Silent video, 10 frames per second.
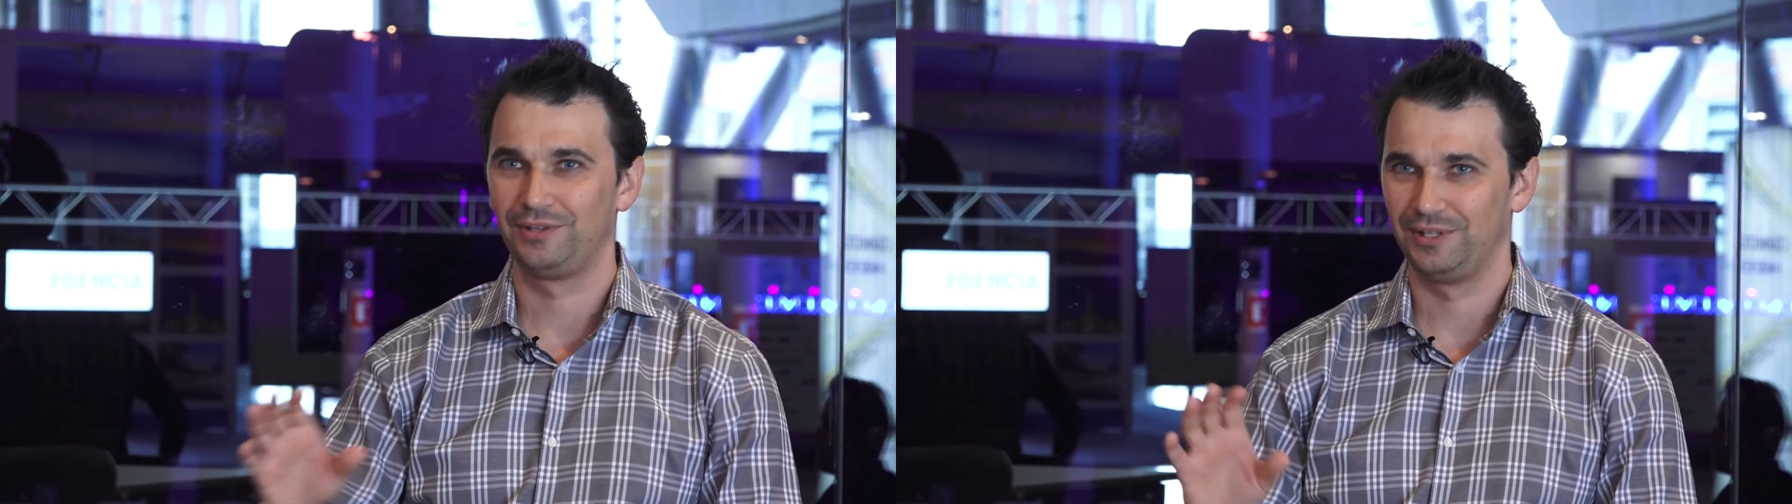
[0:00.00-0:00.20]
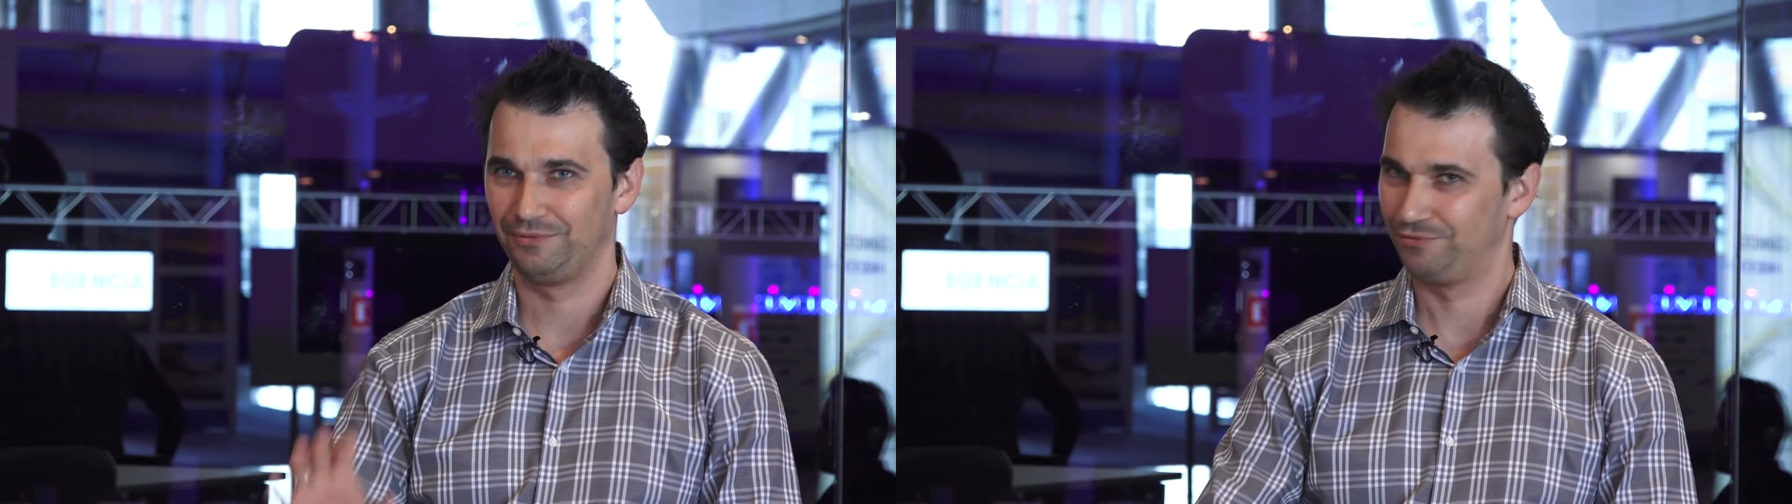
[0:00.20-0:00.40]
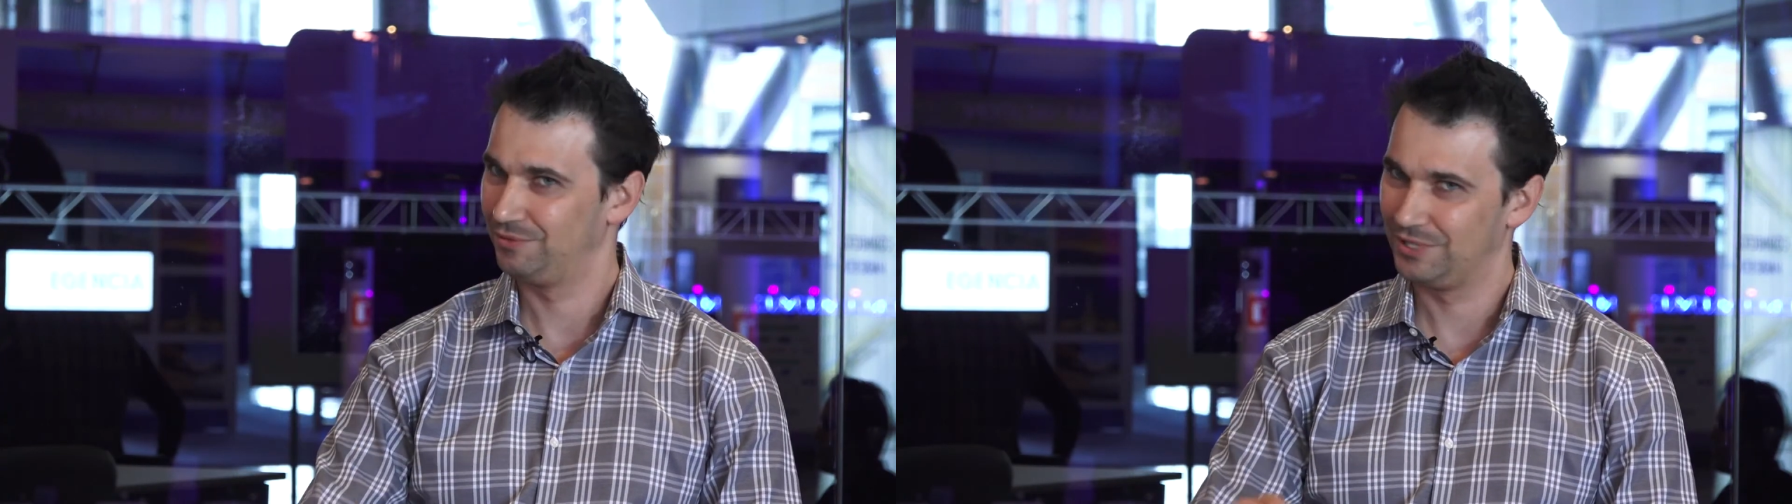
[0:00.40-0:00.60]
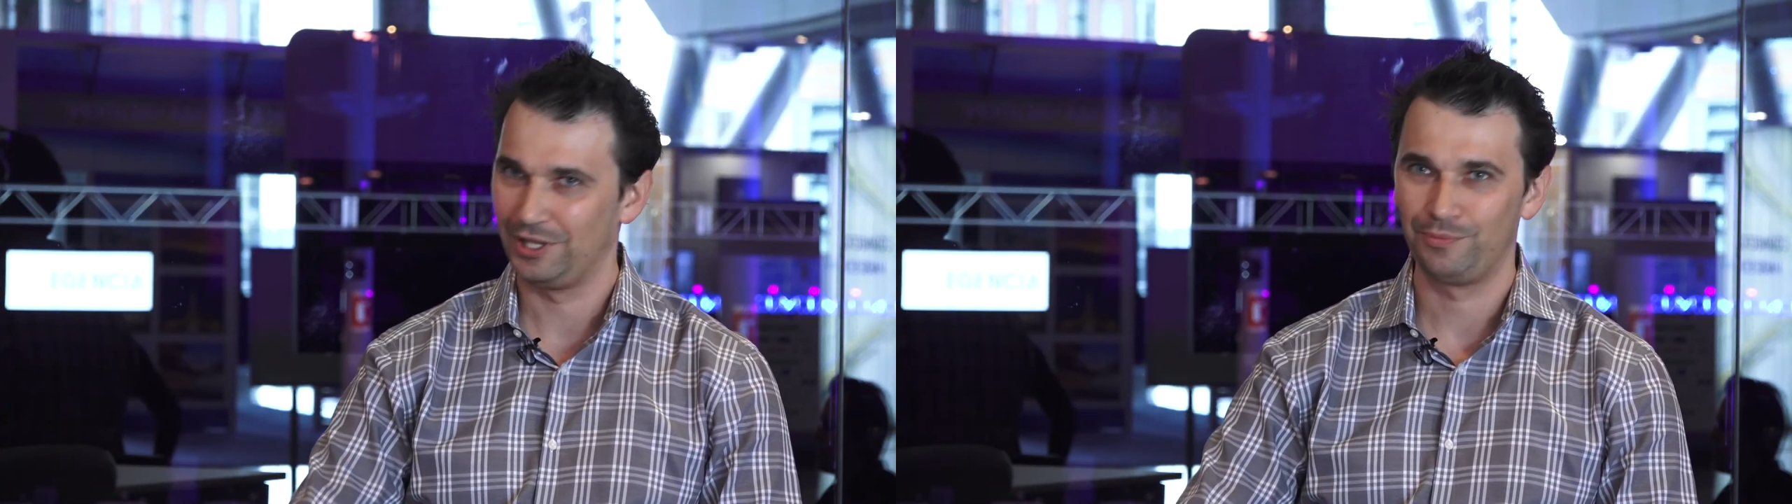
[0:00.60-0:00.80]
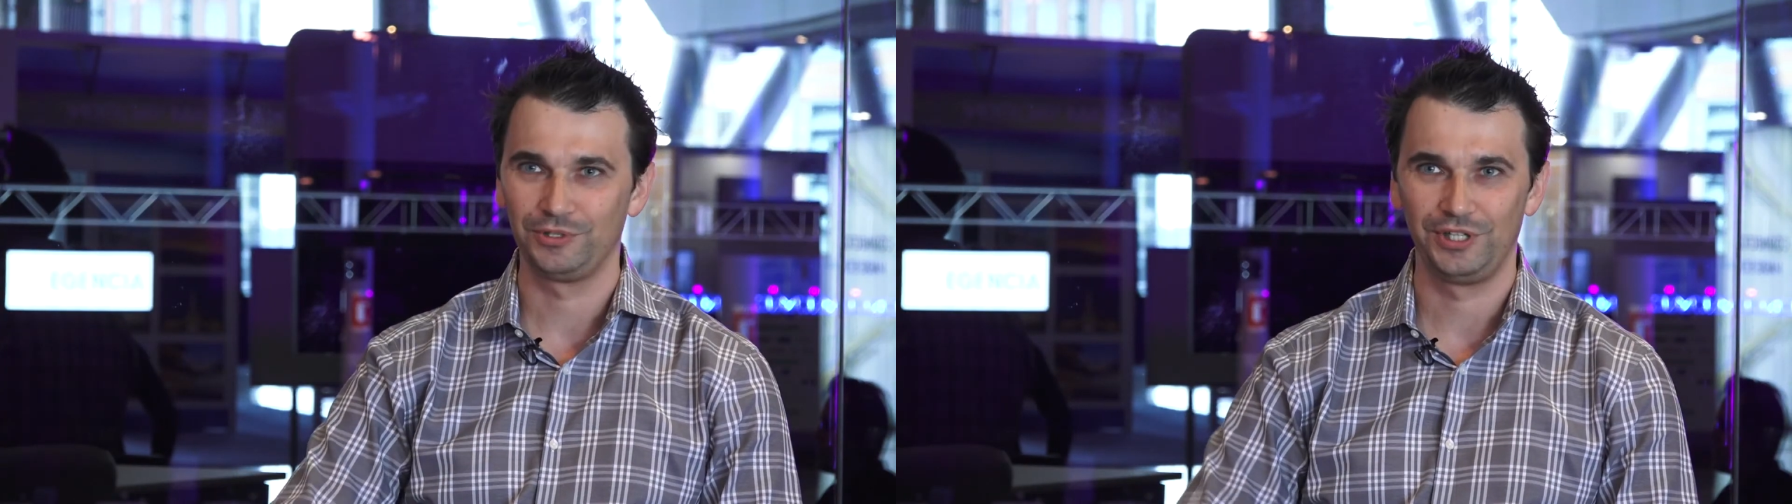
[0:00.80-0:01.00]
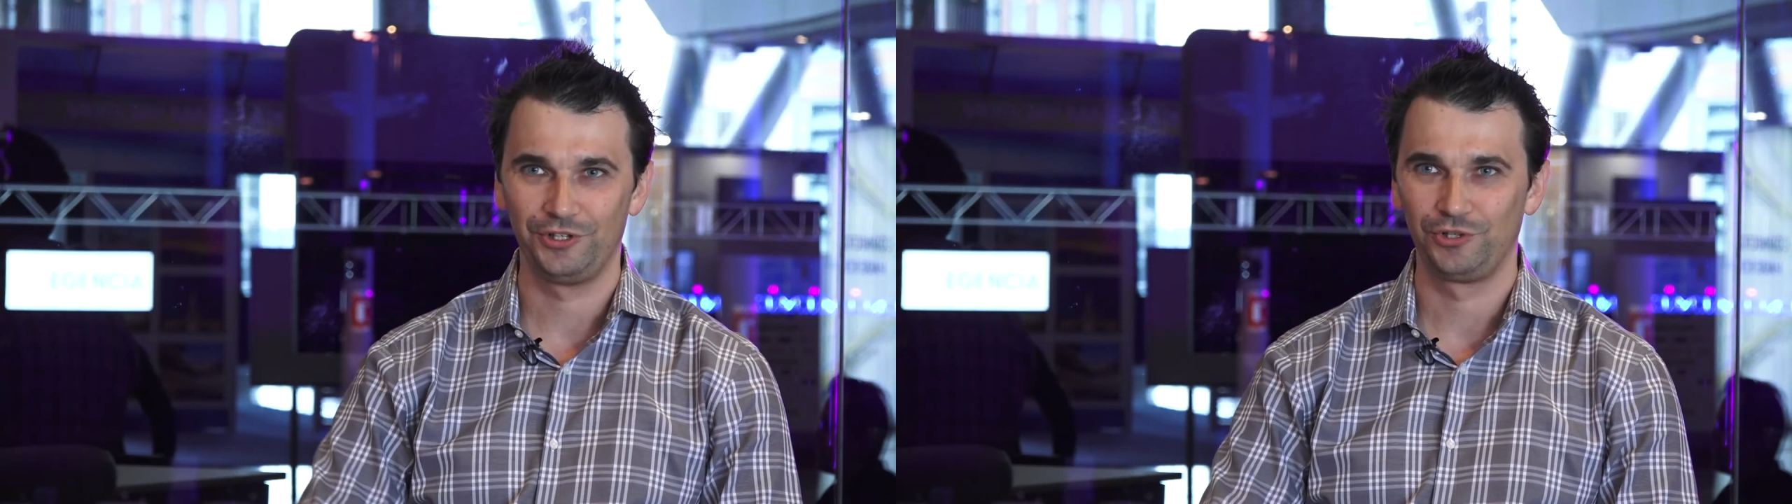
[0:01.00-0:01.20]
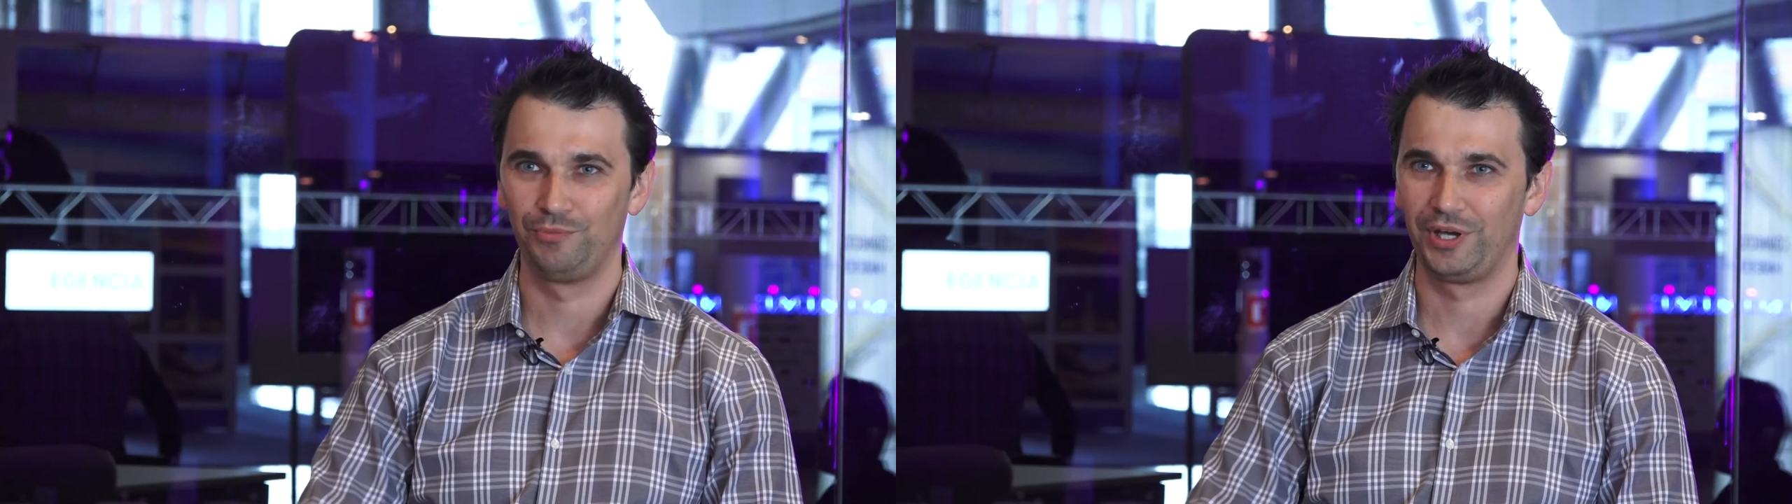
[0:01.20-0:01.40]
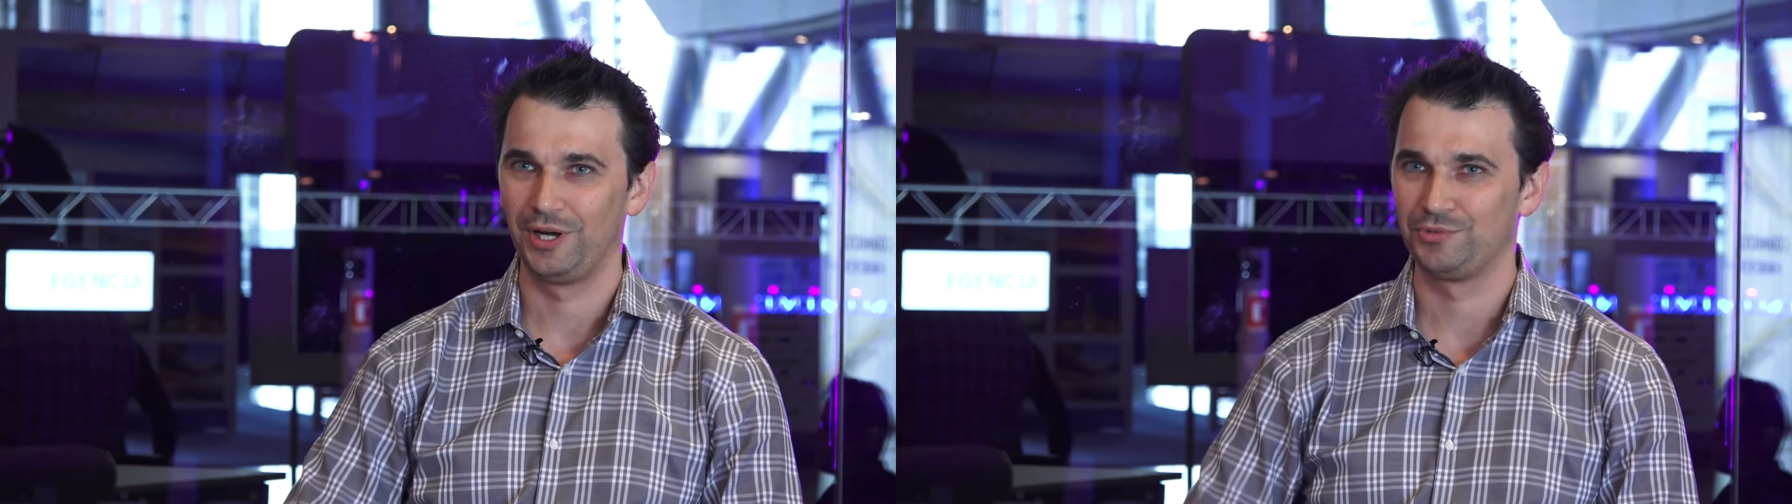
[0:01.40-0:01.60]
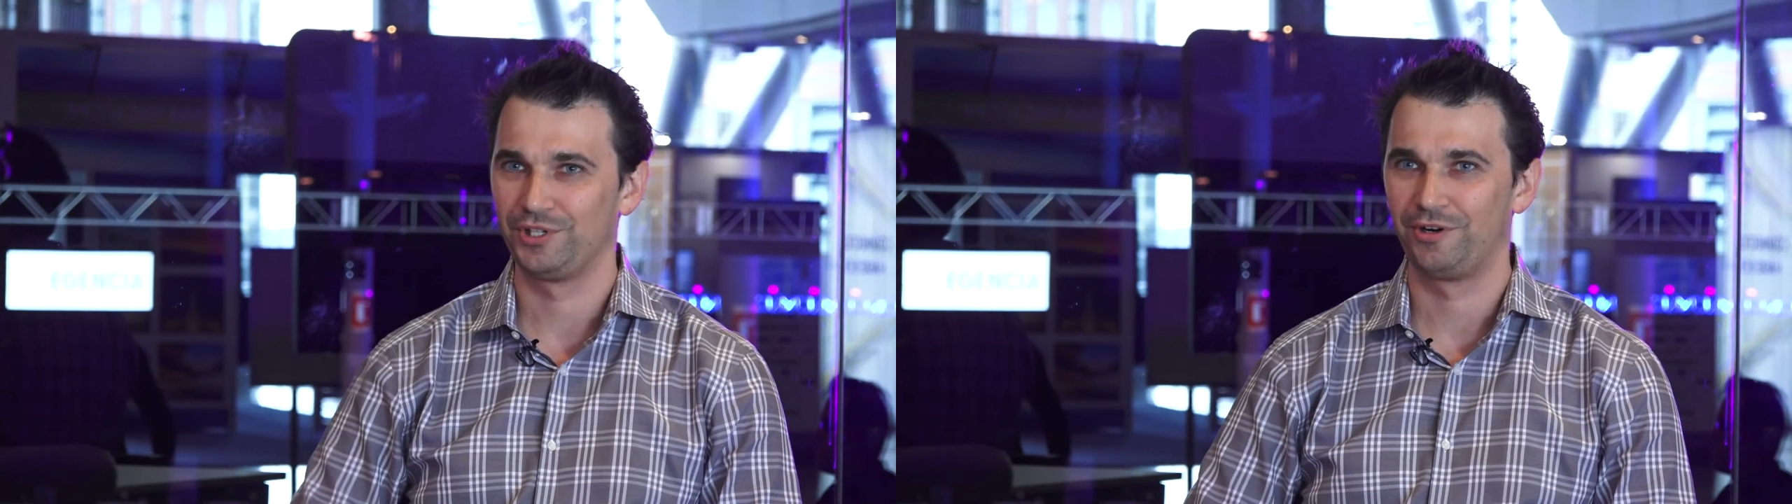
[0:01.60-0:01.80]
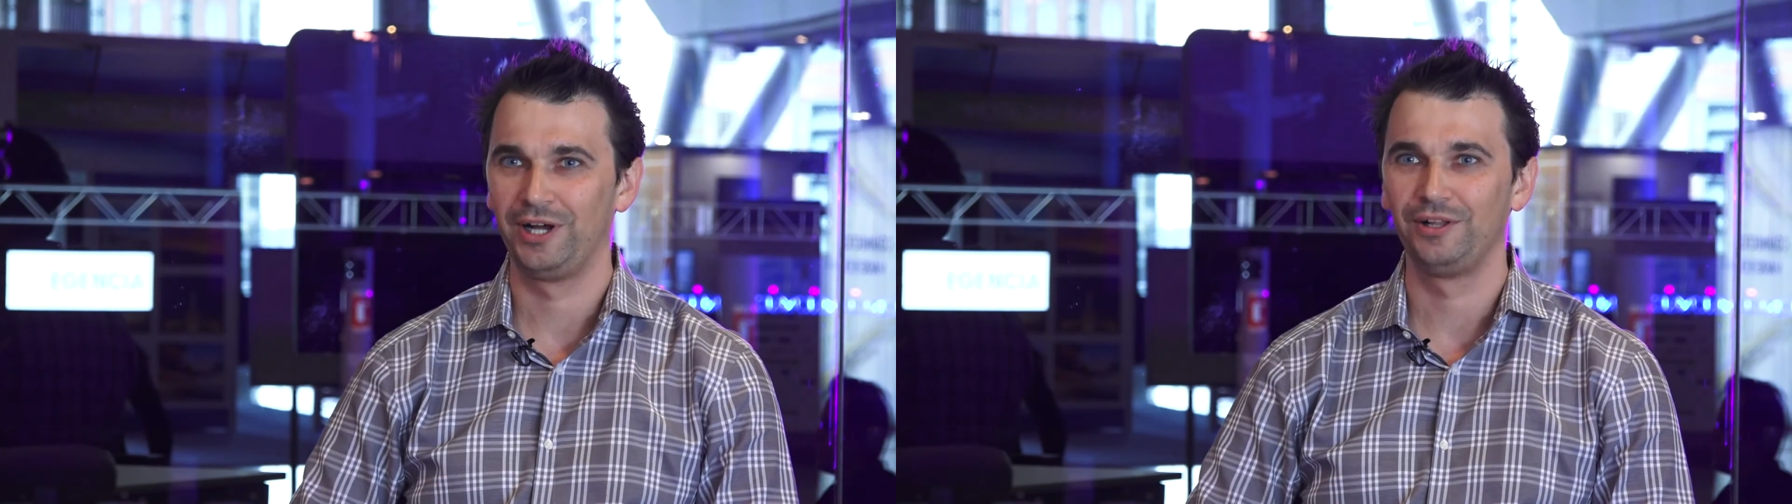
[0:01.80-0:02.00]
If teleportation becomes a
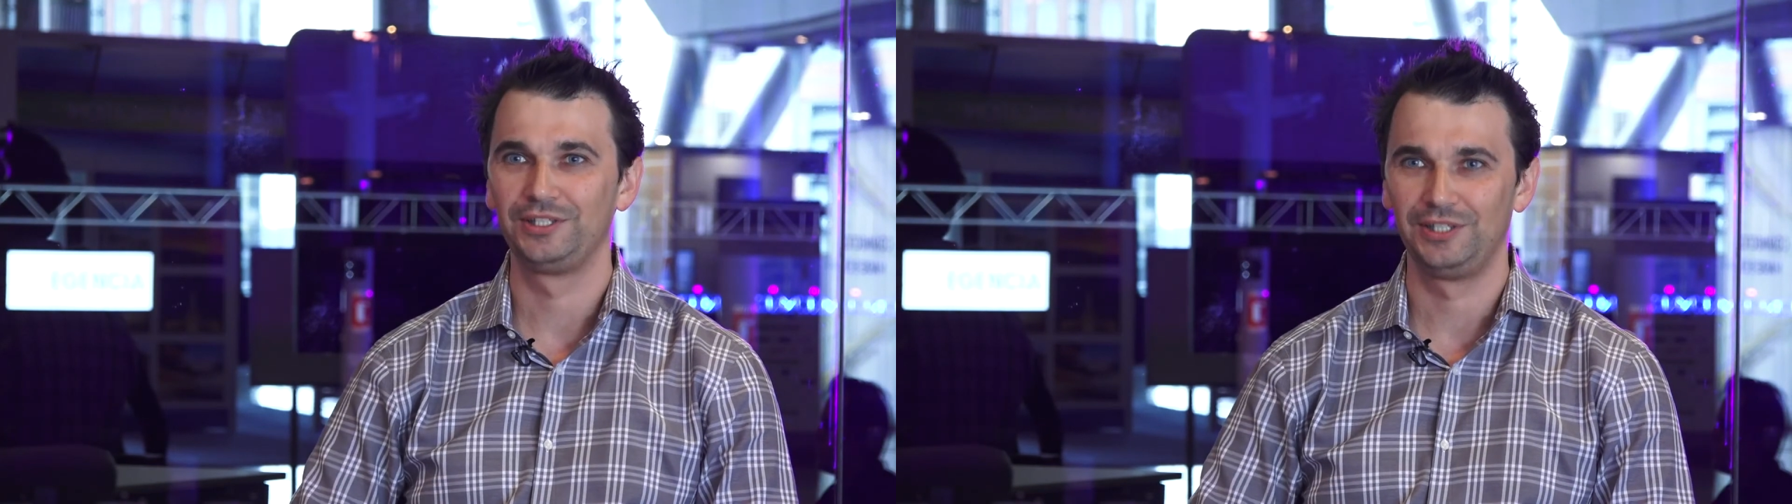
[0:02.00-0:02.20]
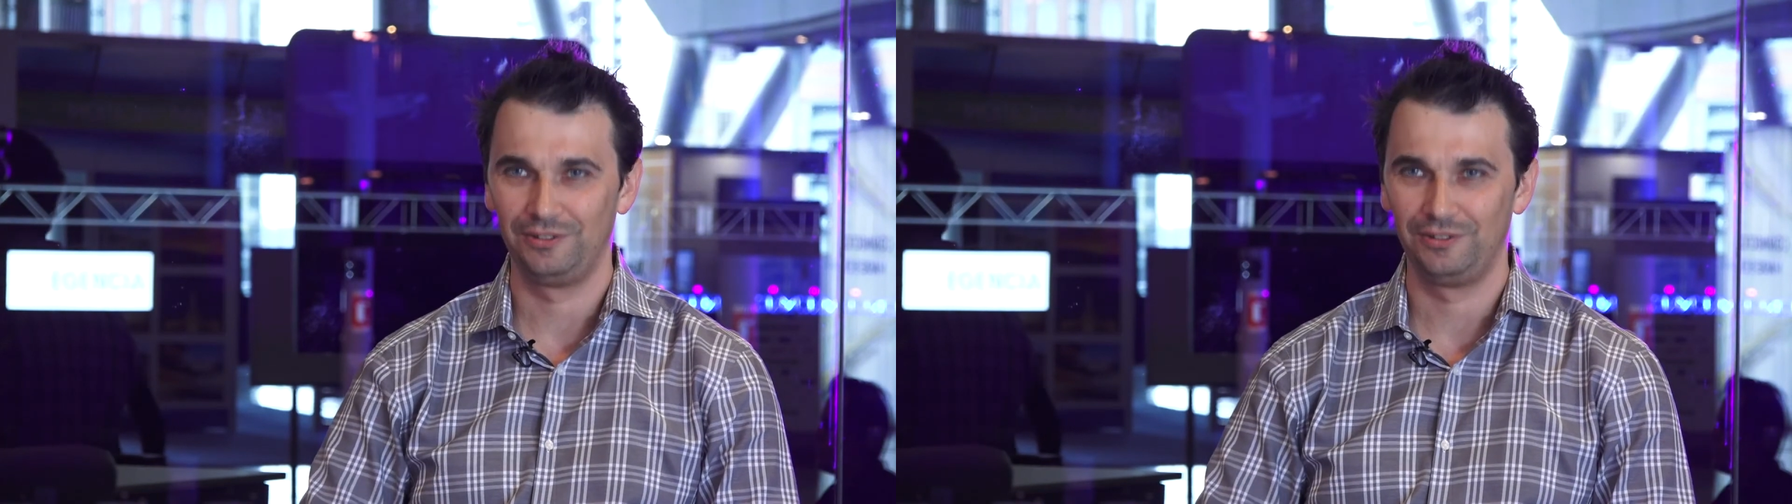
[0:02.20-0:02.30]
reality,